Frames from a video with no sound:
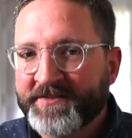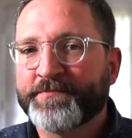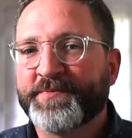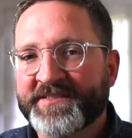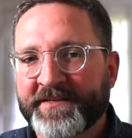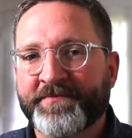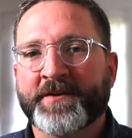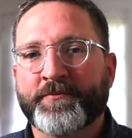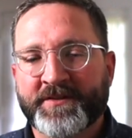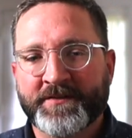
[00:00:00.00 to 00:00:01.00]
specific
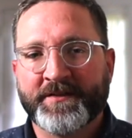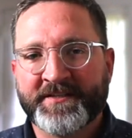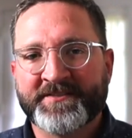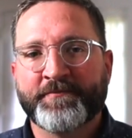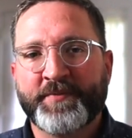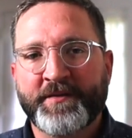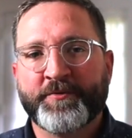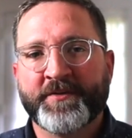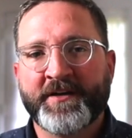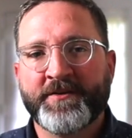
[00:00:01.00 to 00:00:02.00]
with the list of
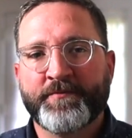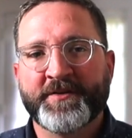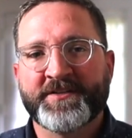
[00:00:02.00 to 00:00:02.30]
people that you put